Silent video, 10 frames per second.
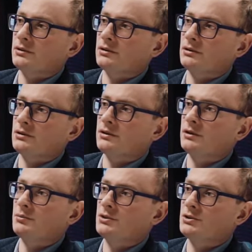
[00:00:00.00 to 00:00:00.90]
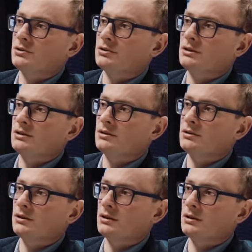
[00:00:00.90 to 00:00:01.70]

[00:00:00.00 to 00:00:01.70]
entire admission season